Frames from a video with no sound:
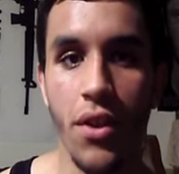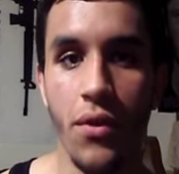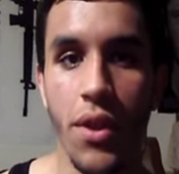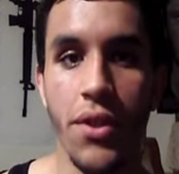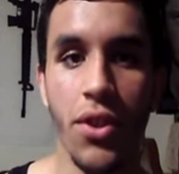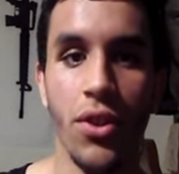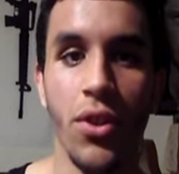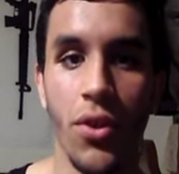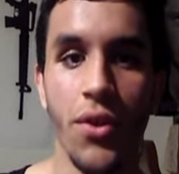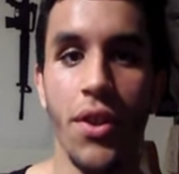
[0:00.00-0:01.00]
You need to
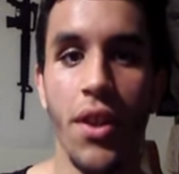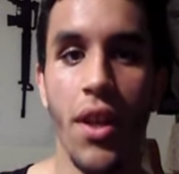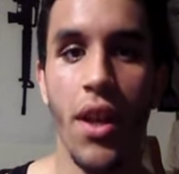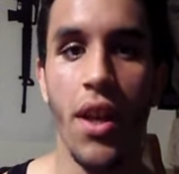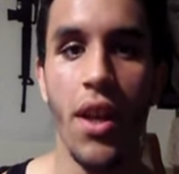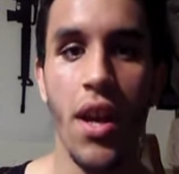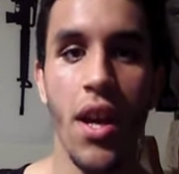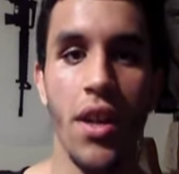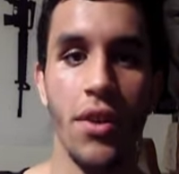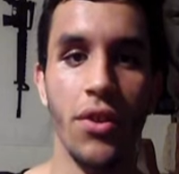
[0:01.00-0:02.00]
learn
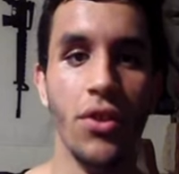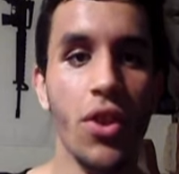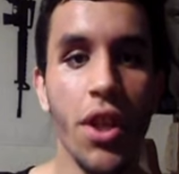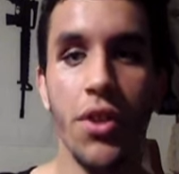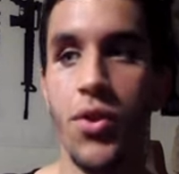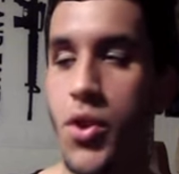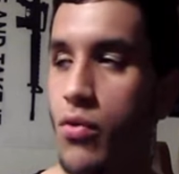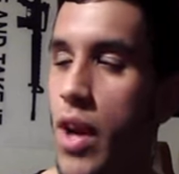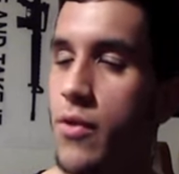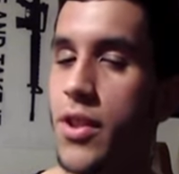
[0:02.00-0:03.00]
and look at your
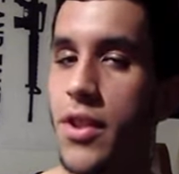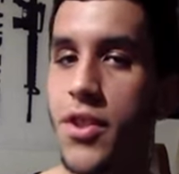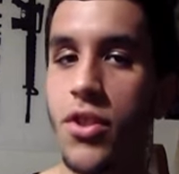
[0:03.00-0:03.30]
surroundings.